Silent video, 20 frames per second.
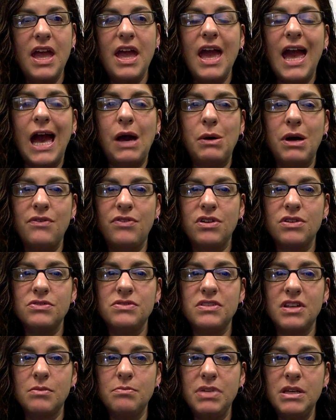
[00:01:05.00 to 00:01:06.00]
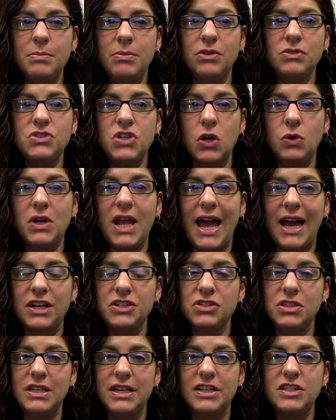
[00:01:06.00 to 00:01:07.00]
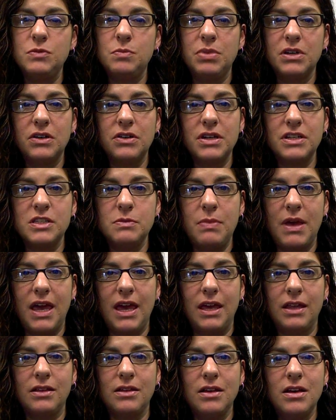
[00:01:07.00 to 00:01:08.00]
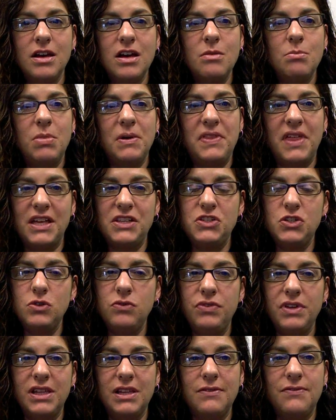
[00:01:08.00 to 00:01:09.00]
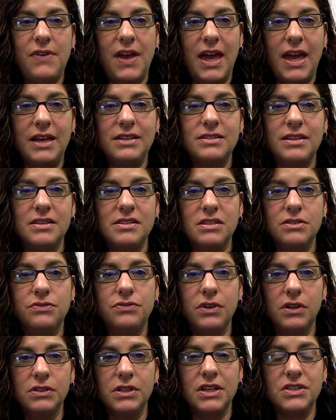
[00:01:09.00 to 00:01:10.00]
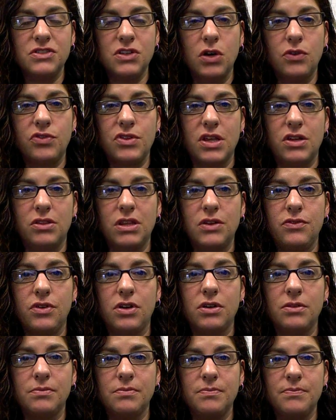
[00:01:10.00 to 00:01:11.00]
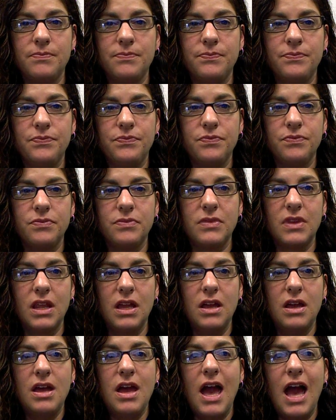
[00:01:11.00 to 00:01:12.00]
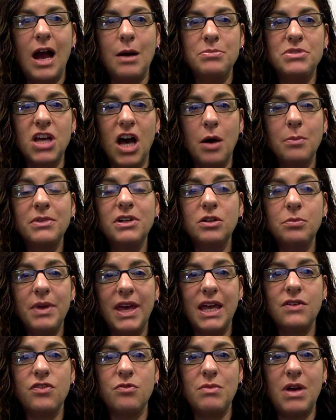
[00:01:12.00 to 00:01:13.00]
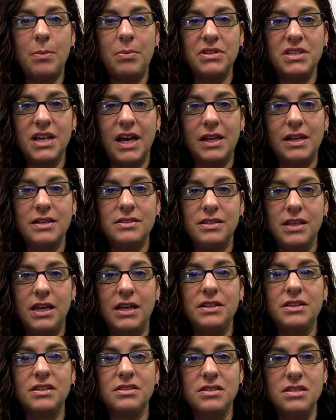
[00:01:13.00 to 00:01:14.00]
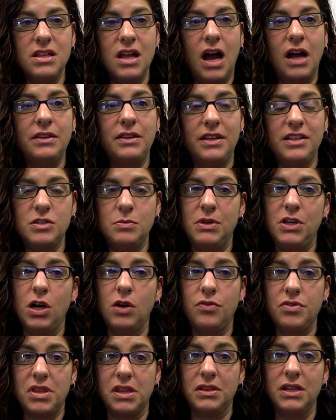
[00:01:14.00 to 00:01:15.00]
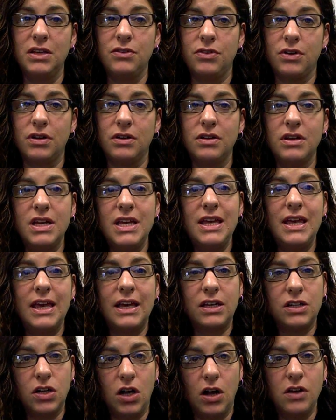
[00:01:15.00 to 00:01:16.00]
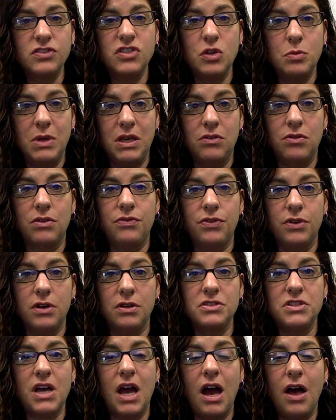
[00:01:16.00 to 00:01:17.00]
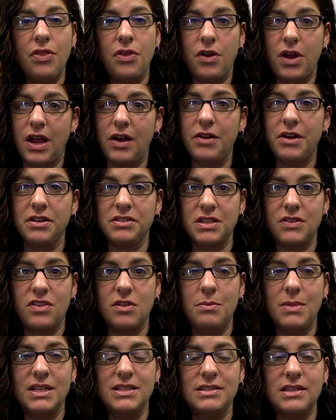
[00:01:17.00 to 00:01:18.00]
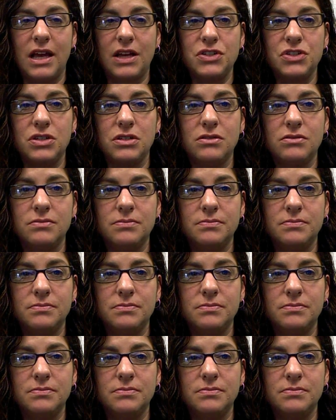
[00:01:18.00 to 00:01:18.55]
However, some people don't actually experience pain, but they do feel a vague sense of fullness over their liver. Abdominal pain from hepatitis C does not need to be over the liver. It can also be referred to other areas of the midsection.